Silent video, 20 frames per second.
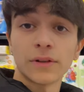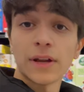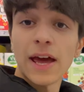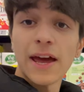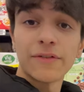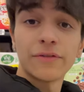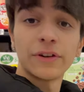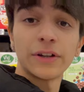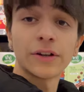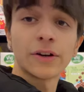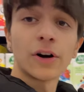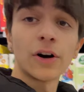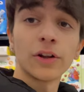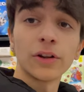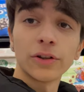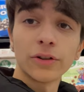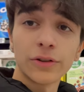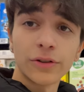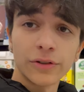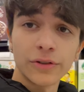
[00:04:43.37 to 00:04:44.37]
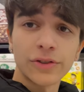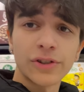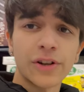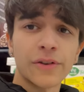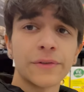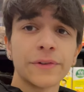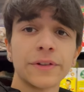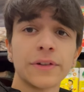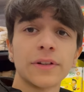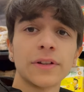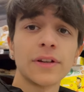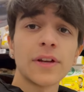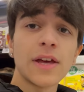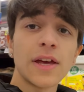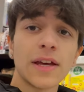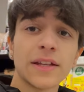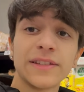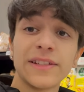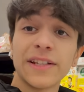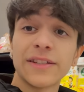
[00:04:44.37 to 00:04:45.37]
every color travel
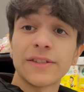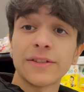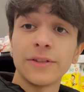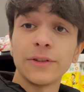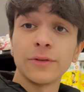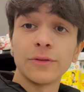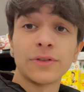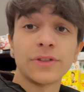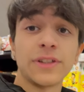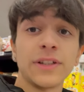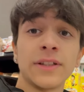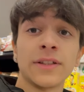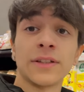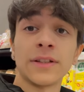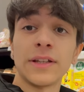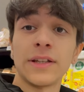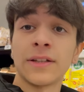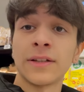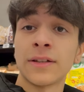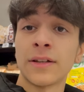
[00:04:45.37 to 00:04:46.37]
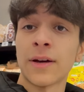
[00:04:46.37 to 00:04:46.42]
that you've seen in